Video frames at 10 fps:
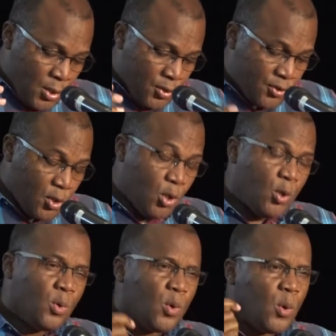
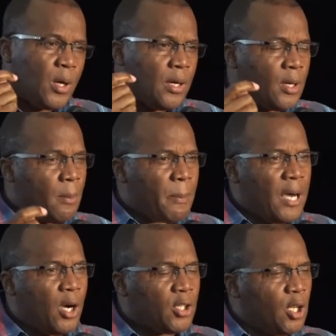So
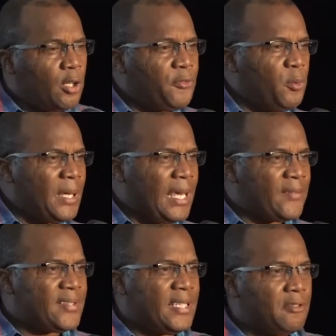a lot of you may
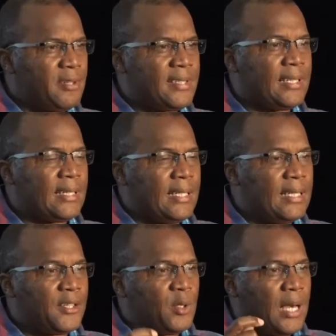have seen recently
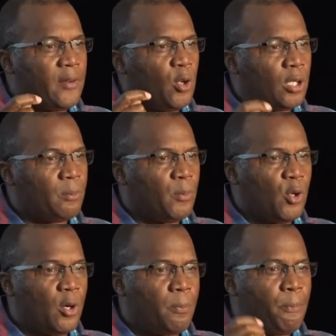that you have a lot
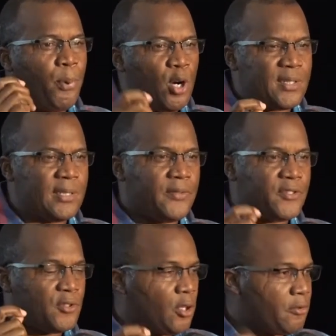more positive
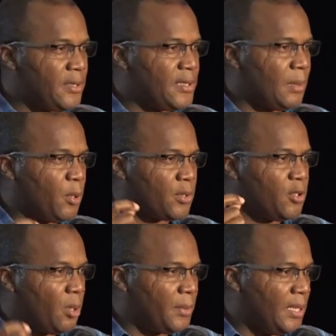stories about
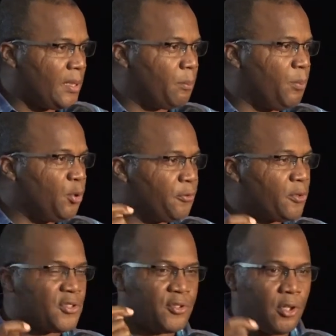Dominica,
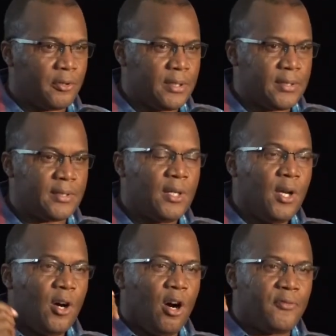beautiful stories
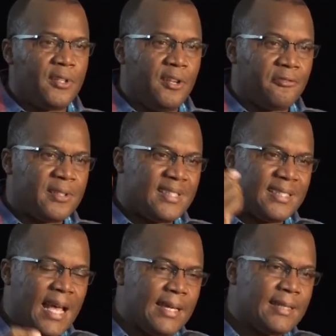of the different
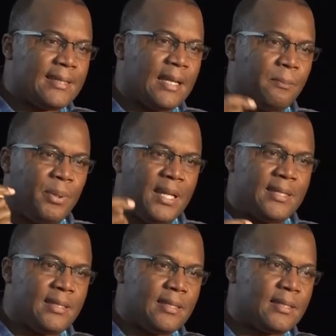sites and
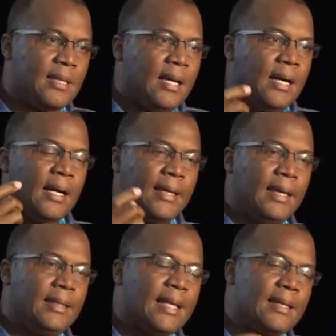places.
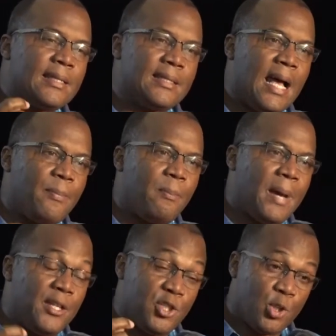Again, that doesn't happen
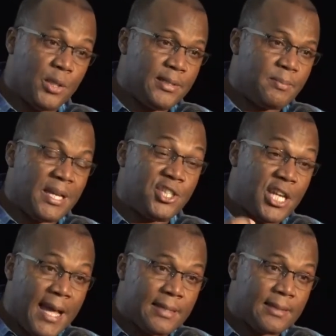by choice, by
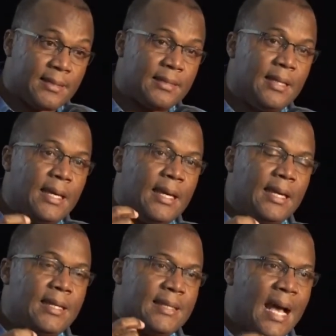chance.
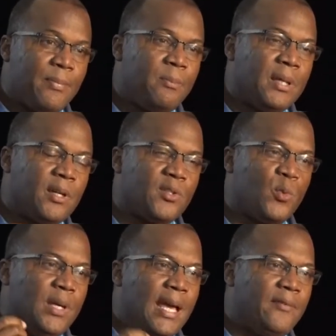It has happened because
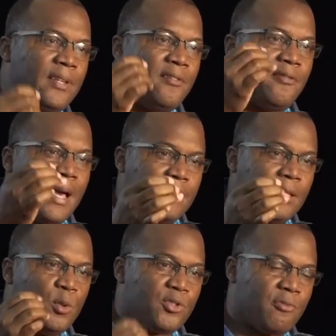we have
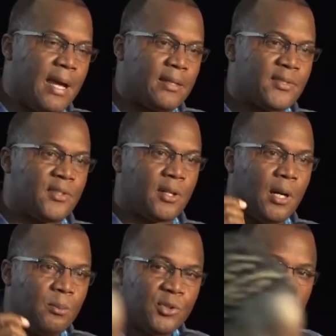invited those writers to
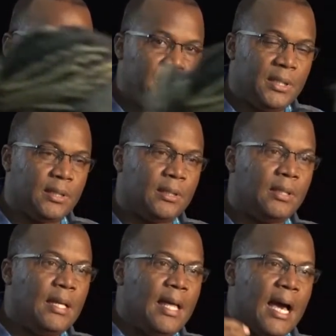come to Dominica
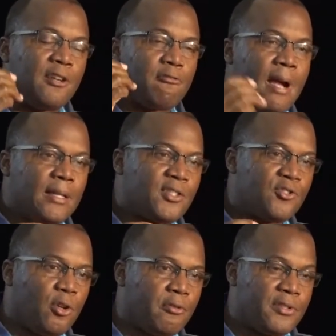and write
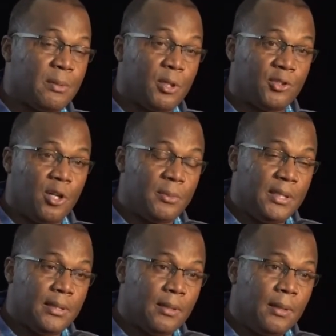stories about
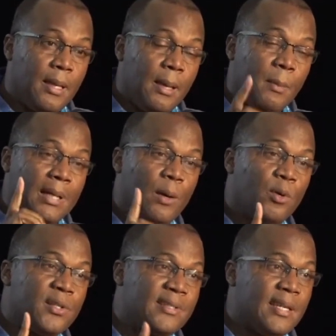Dominica. But I
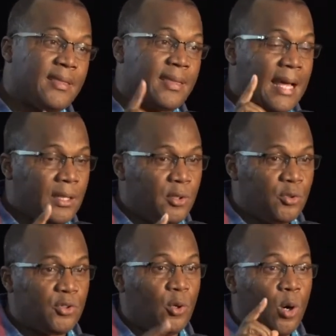want to say thank you
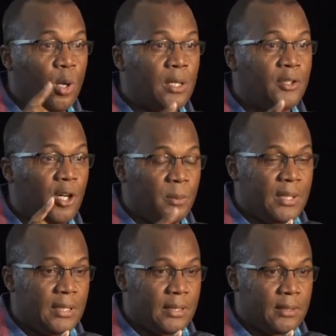to all the
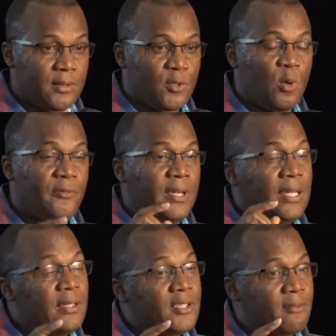Dominicans who have
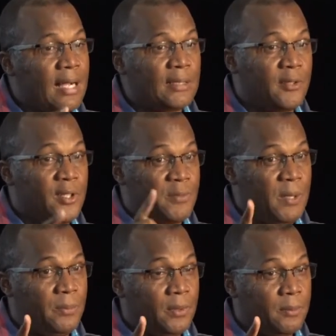interacted with these
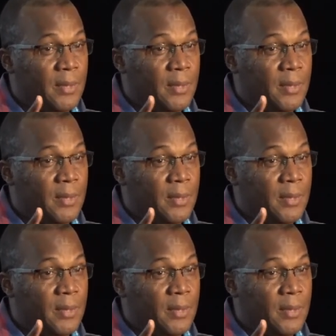people.